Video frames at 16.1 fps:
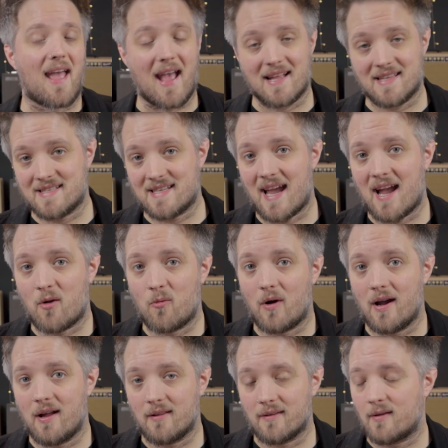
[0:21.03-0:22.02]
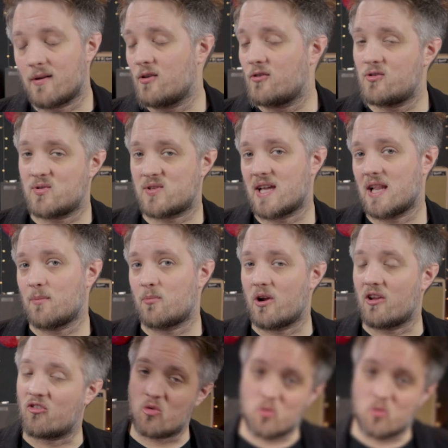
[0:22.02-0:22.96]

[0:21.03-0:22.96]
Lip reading: and Zakk Wylde to celebrate